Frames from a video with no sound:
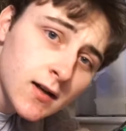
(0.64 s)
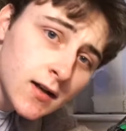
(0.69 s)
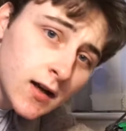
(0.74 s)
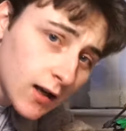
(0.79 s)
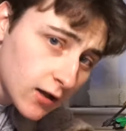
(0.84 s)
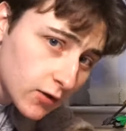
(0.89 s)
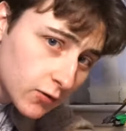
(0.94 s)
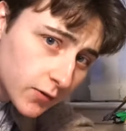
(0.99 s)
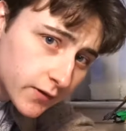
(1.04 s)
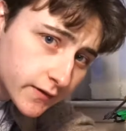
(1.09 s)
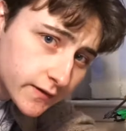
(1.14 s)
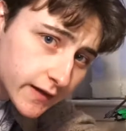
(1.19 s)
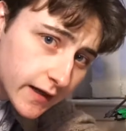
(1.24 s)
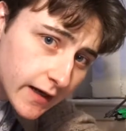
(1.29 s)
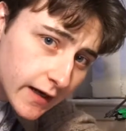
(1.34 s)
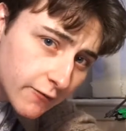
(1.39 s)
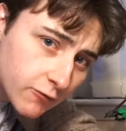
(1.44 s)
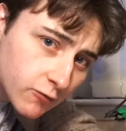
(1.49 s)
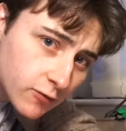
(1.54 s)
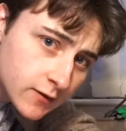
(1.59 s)
Hello once
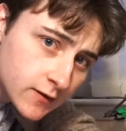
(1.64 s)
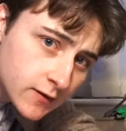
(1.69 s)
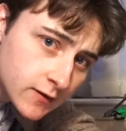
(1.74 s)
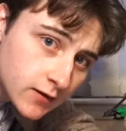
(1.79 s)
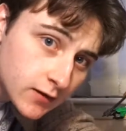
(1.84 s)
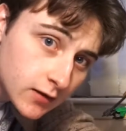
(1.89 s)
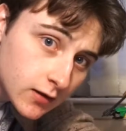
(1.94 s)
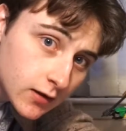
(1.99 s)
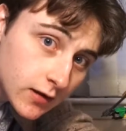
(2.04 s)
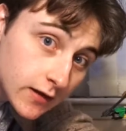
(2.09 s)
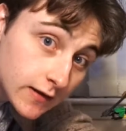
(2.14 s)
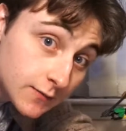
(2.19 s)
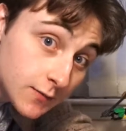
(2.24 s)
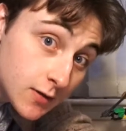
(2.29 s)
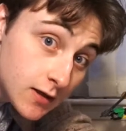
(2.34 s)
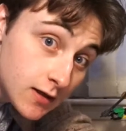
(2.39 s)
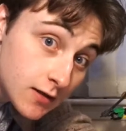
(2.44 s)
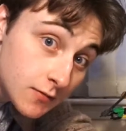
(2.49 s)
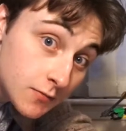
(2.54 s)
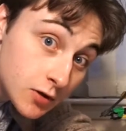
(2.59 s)
again everyone, it's
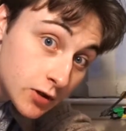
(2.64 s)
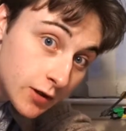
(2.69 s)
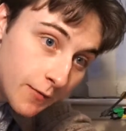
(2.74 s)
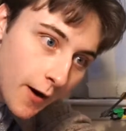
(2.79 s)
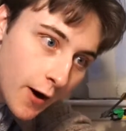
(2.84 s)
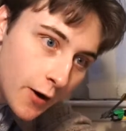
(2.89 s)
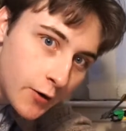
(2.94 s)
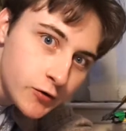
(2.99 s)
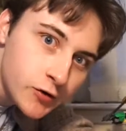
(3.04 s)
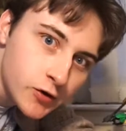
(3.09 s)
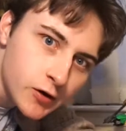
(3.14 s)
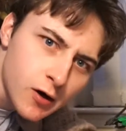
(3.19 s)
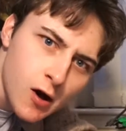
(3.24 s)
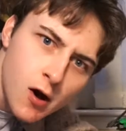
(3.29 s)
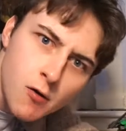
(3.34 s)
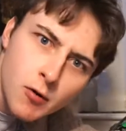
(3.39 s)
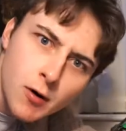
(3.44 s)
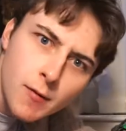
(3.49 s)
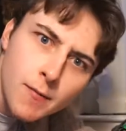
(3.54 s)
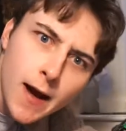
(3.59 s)
me, Mr. Berringer.
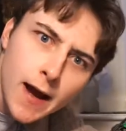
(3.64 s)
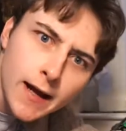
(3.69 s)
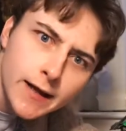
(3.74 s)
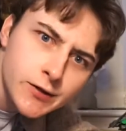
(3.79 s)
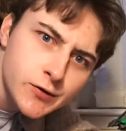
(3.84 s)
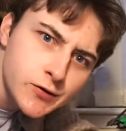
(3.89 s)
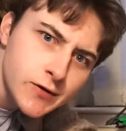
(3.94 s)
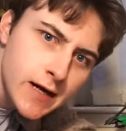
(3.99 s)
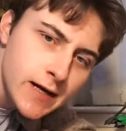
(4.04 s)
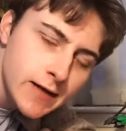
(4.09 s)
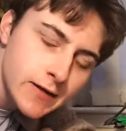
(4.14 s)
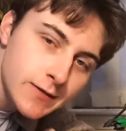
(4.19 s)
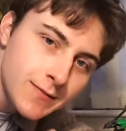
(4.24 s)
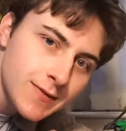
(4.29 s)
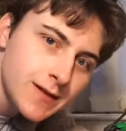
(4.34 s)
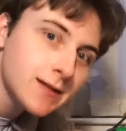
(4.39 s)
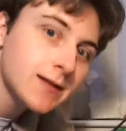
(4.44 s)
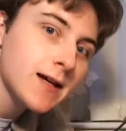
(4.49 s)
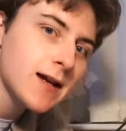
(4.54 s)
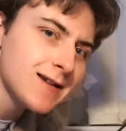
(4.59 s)
We're back today to
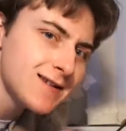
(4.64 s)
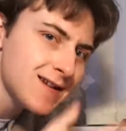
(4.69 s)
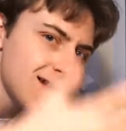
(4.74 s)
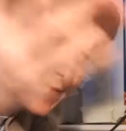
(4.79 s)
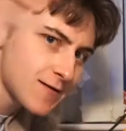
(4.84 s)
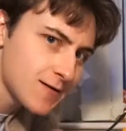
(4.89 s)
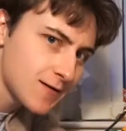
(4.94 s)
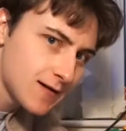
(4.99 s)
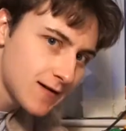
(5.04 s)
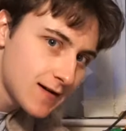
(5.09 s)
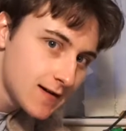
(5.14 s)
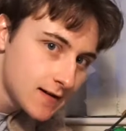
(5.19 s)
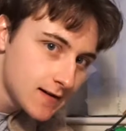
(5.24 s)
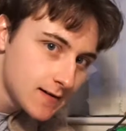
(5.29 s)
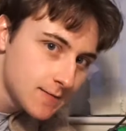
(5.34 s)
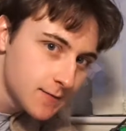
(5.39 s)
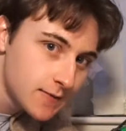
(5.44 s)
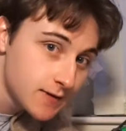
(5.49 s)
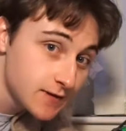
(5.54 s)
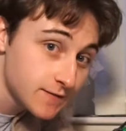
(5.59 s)
build another
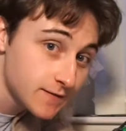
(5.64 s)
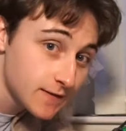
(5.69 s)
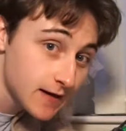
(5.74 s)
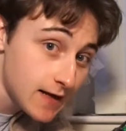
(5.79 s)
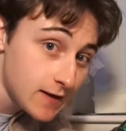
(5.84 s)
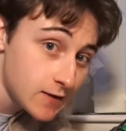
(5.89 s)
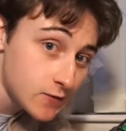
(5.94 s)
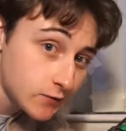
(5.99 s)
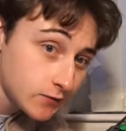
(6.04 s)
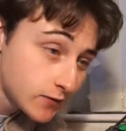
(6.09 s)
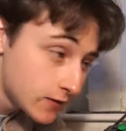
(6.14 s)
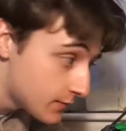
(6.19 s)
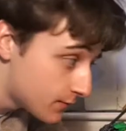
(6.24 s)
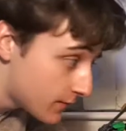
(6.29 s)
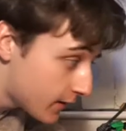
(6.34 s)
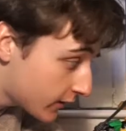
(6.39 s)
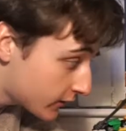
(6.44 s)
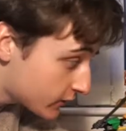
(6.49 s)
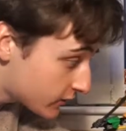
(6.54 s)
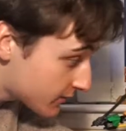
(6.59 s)
bit of Lego in
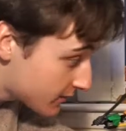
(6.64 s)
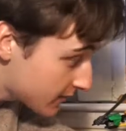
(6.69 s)
Berringer